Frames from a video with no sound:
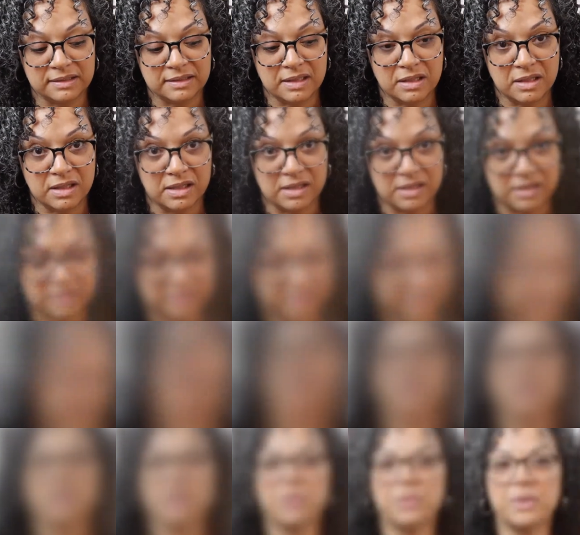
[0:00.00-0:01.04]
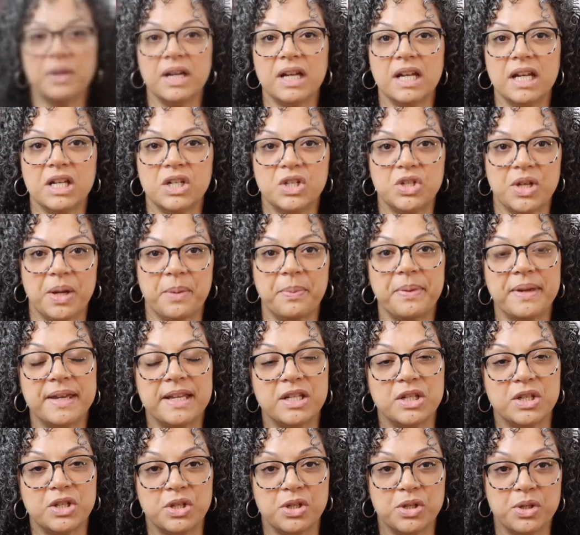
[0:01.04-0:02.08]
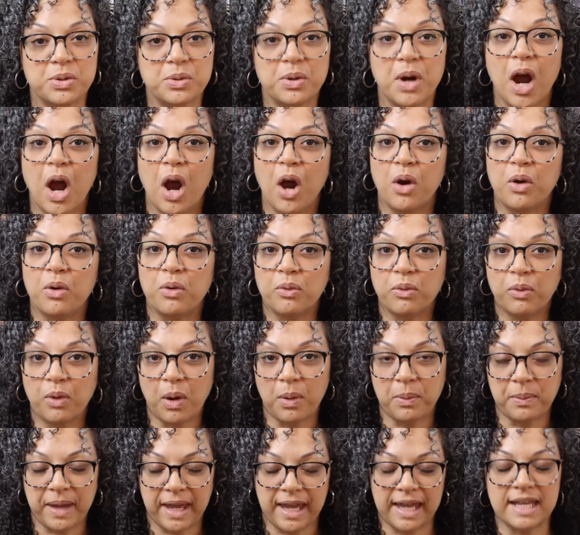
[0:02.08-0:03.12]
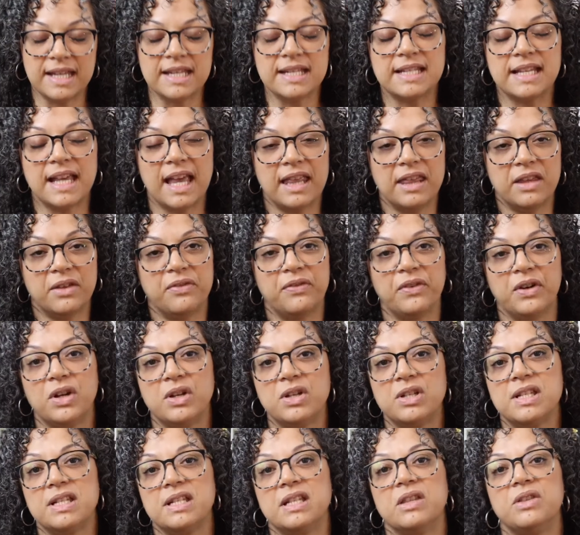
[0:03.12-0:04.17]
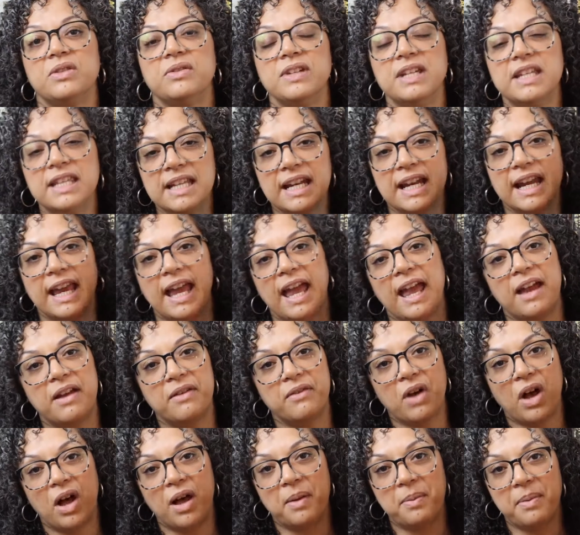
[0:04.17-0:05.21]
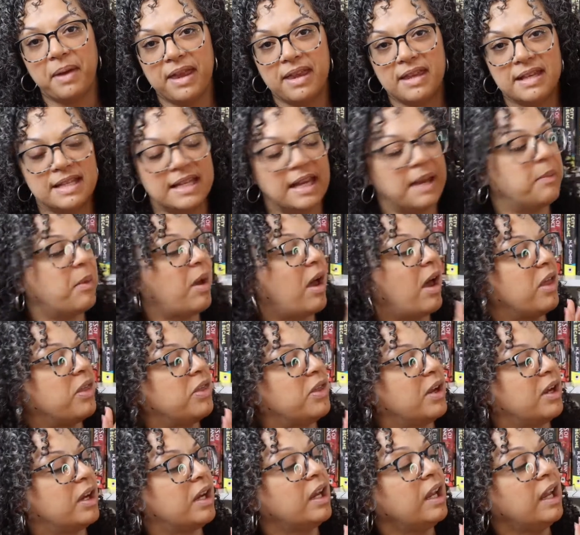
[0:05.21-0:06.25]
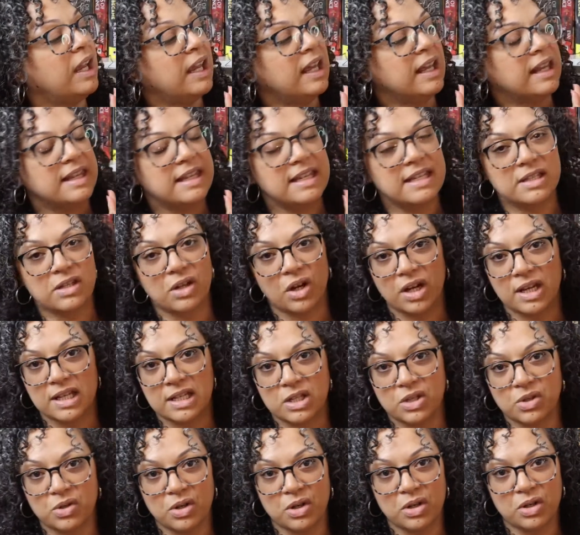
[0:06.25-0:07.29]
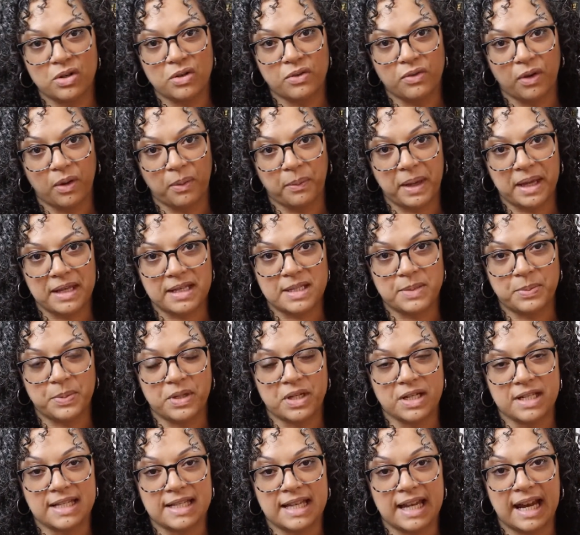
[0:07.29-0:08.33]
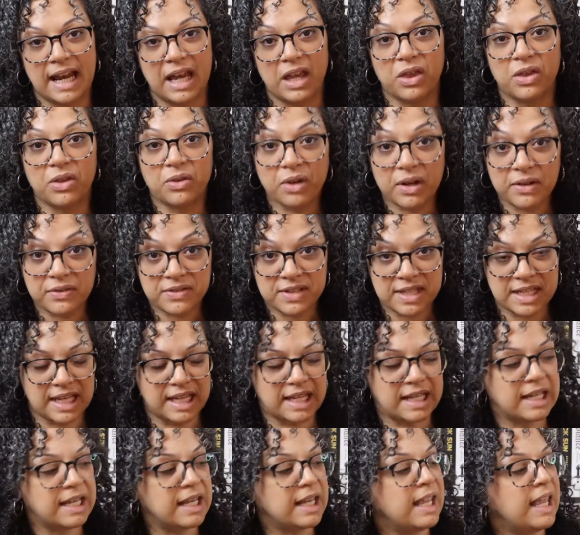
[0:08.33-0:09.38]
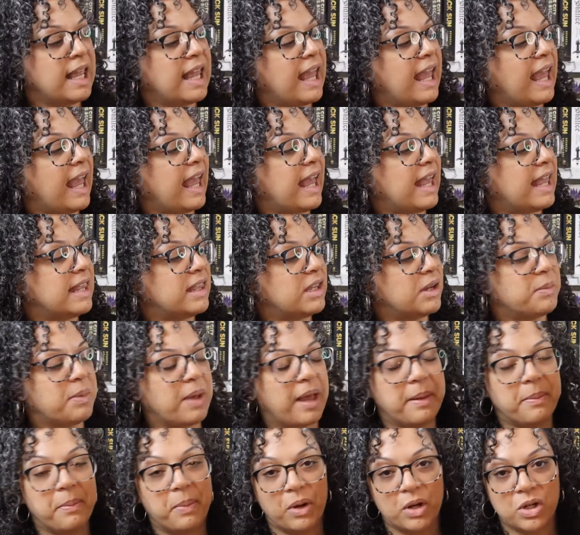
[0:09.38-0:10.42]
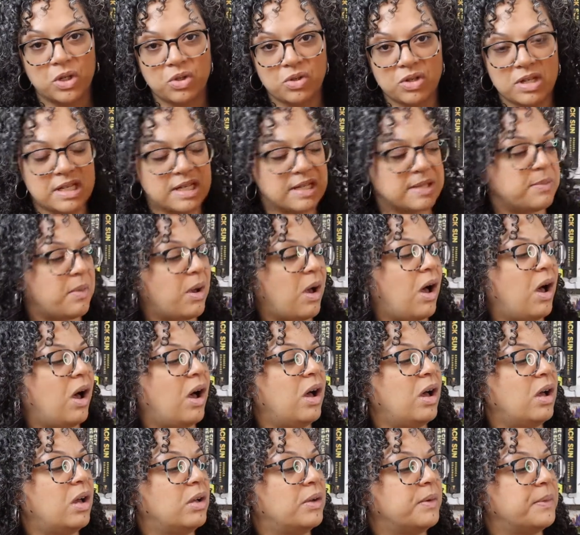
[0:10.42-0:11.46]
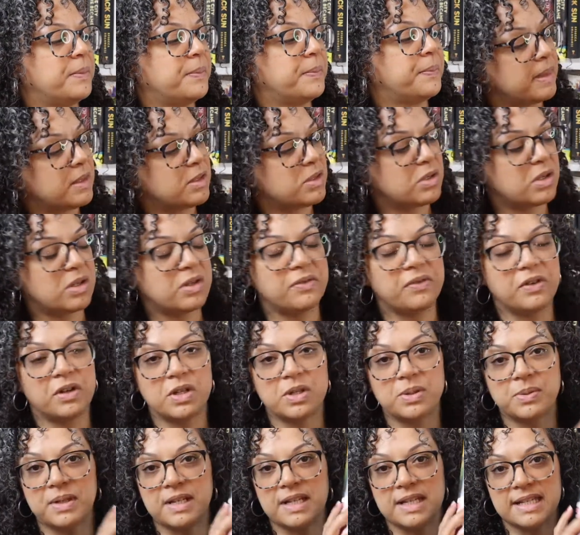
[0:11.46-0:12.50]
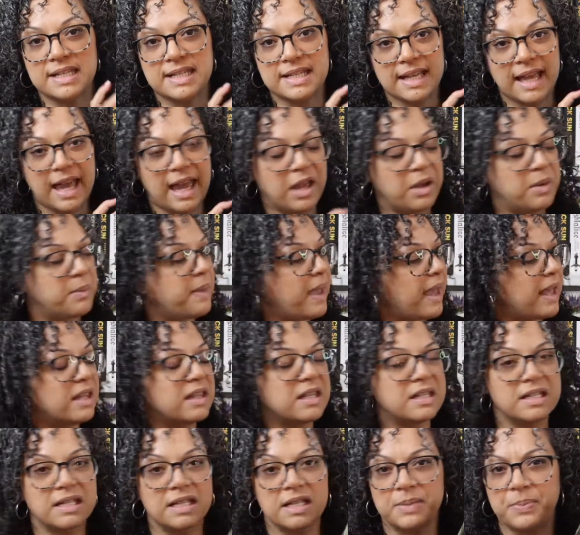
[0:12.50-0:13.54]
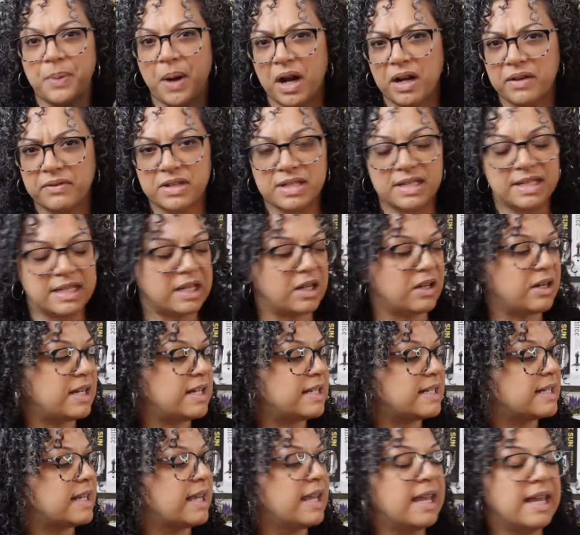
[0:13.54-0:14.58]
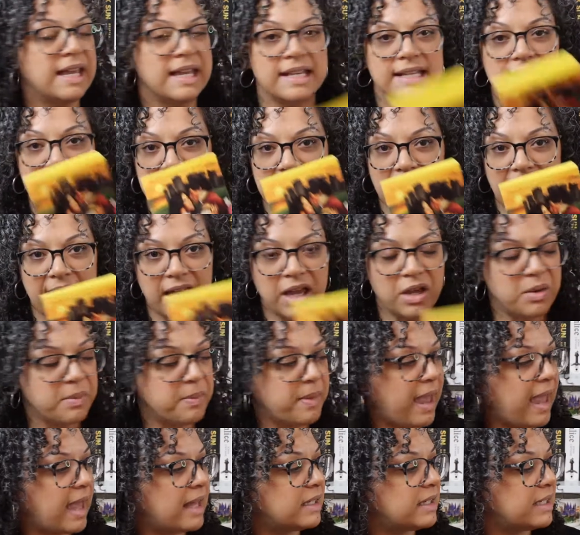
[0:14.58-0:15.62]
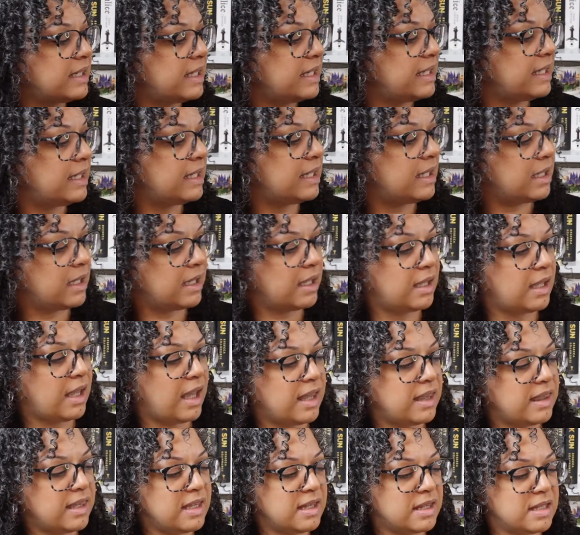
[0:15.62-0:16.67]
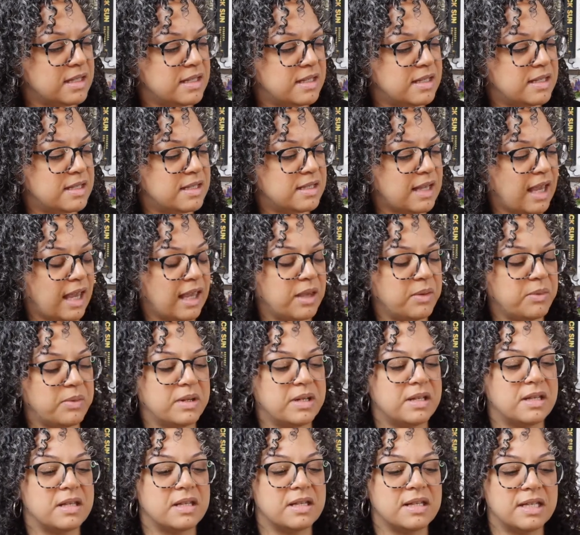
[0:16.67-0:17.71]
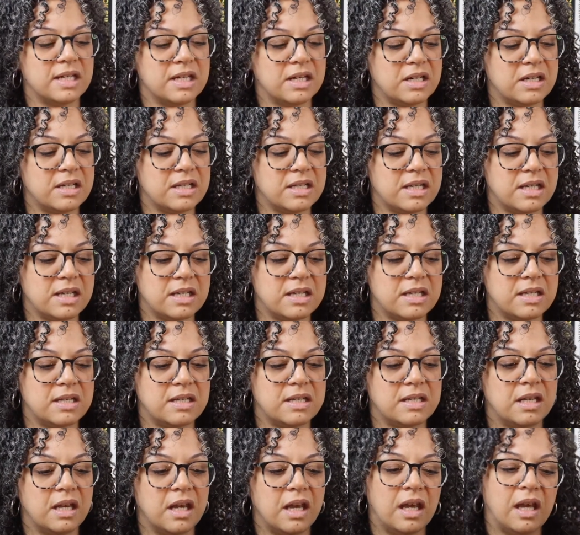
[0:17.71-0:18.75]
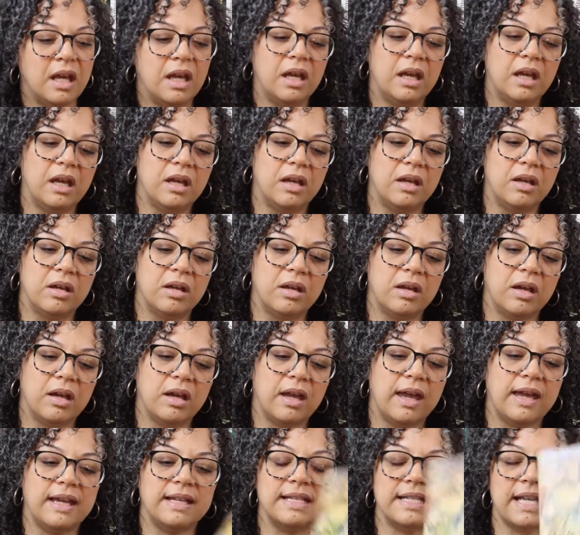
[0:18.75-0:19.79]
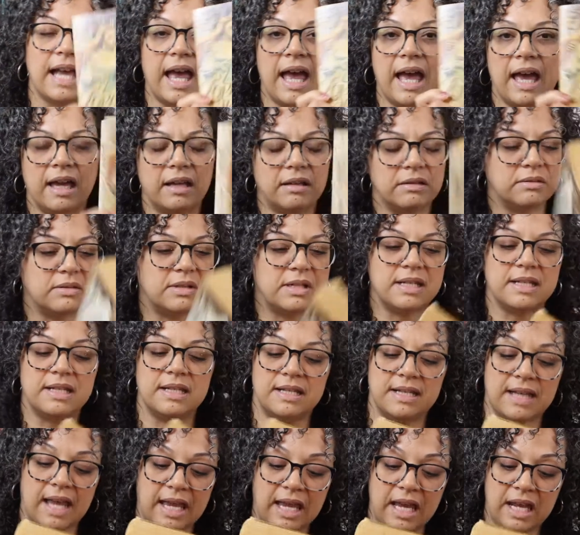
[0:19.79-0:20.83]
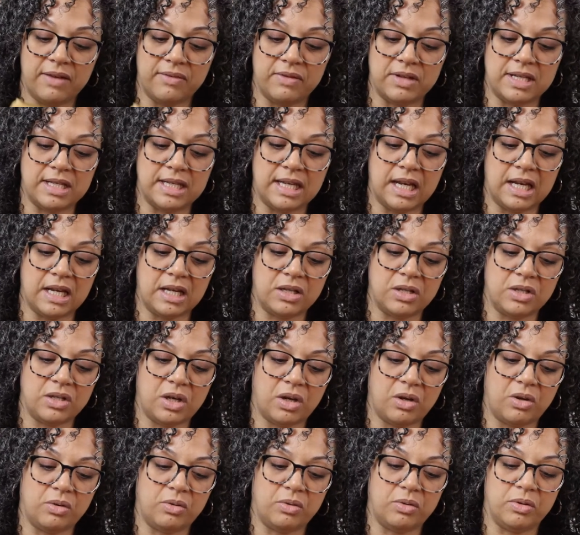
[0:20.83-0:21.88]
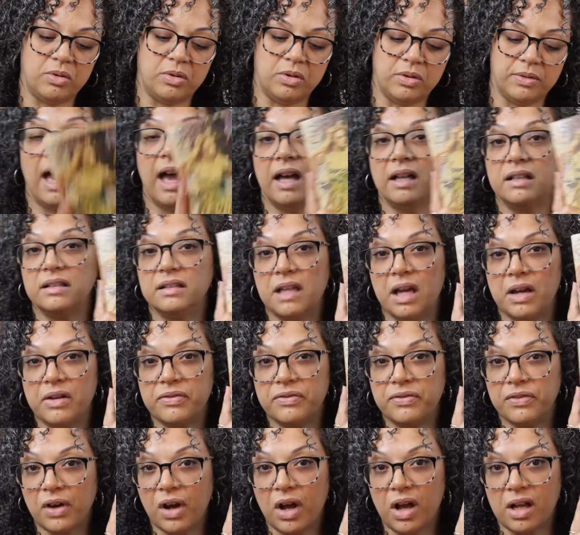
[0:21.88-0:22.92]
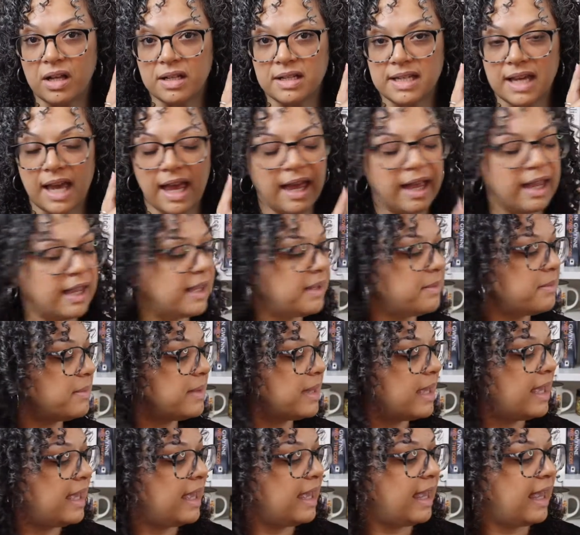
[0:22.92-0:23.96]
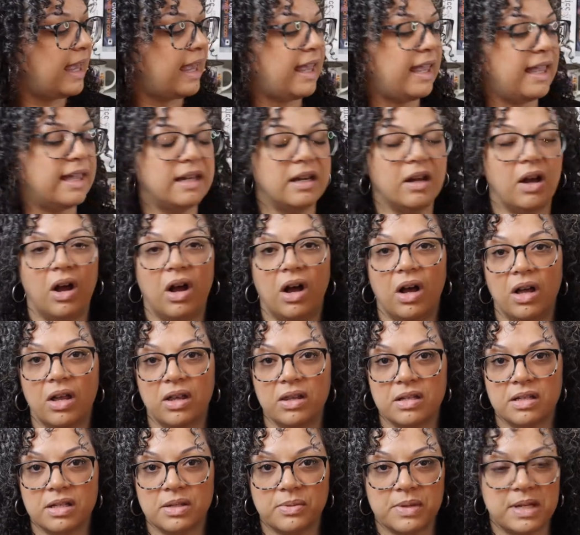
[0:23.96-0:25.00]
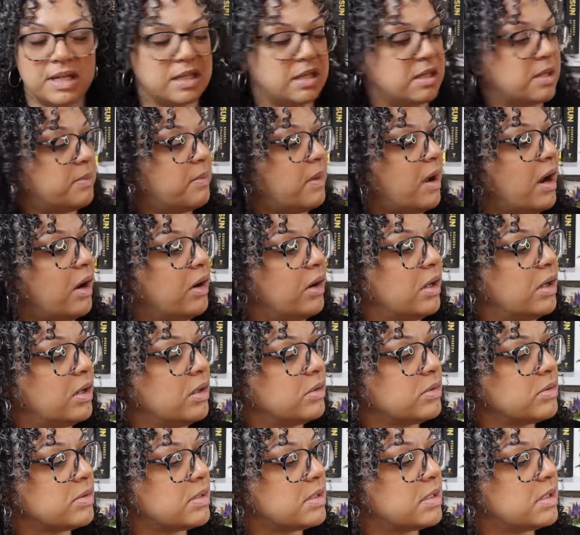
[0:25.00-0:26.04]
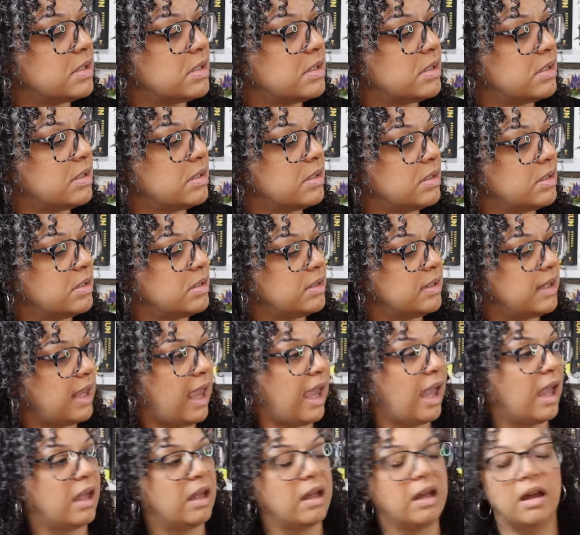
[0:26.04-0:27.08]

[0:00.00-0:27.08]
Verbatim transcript: call. So we're going to jump into romance, and the first three that I have, all by the same author, these are historical romance books that I thrifted, and they're by Bertrice Small. So the first one is Skye O'Malley. This is part of a series. Skye O'Malley, I think the second one in the series is A Time, what is this? I can't even see it. So A Love for All Time and All the Sweet Tomorrows. Yeah.